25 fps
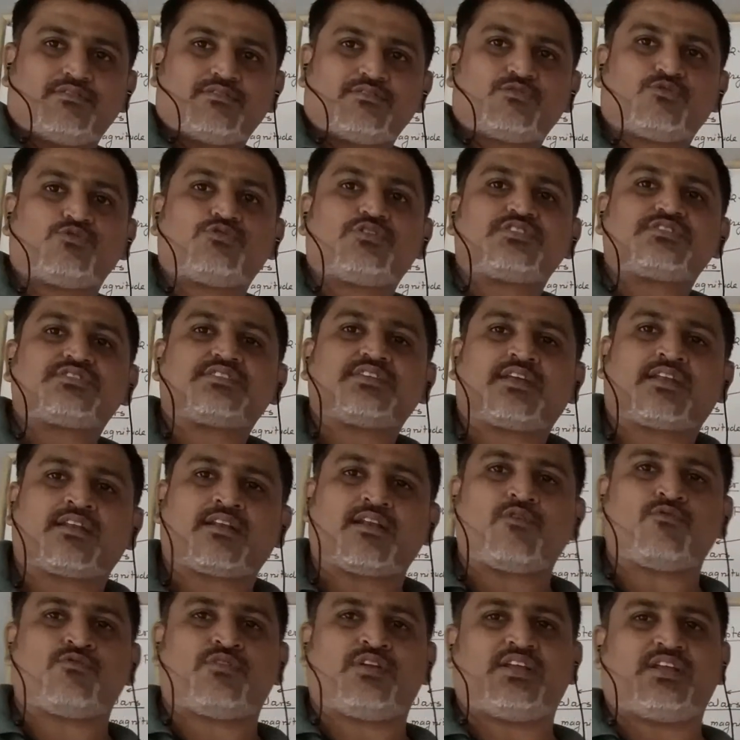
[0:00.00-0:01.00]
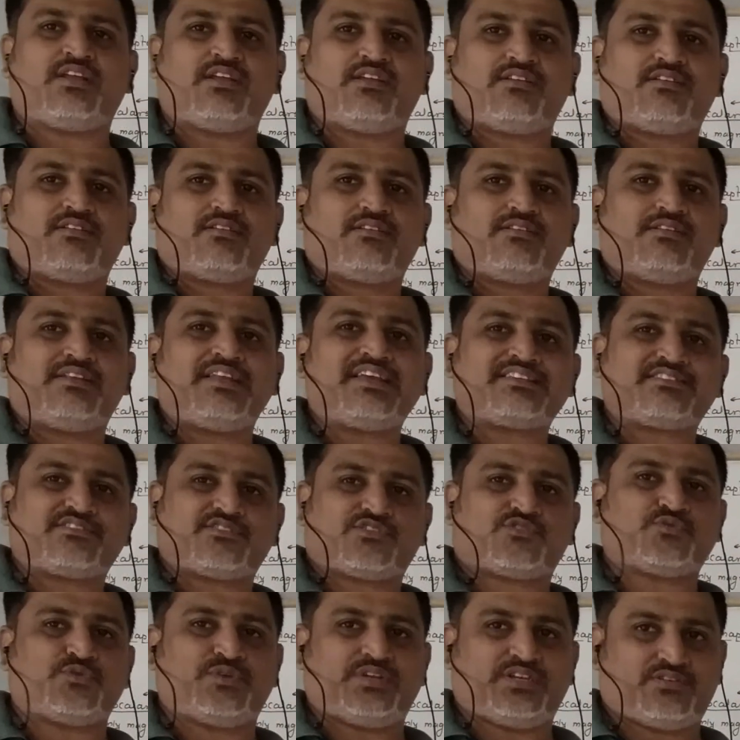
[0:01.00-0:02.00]
to the surrounding
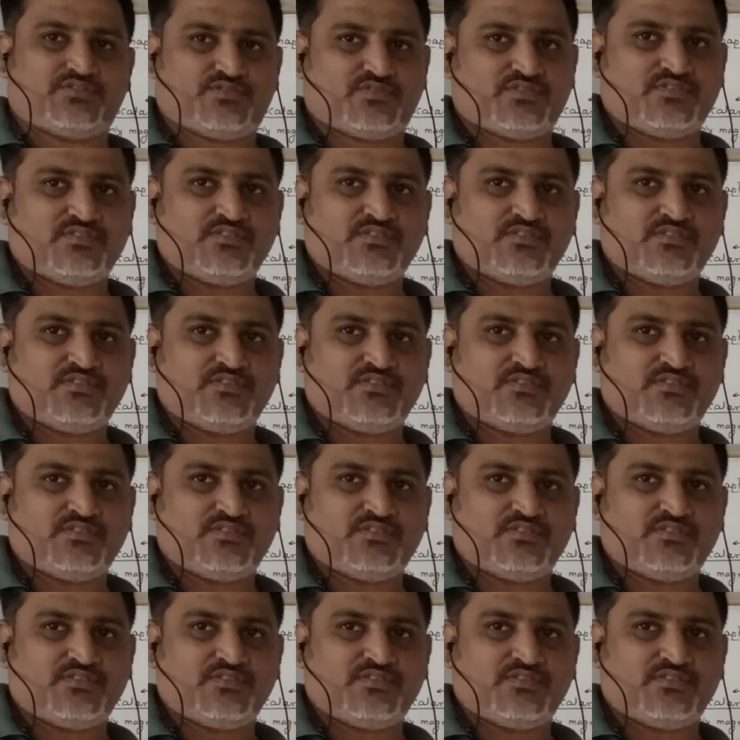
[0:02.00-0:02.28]
next to it.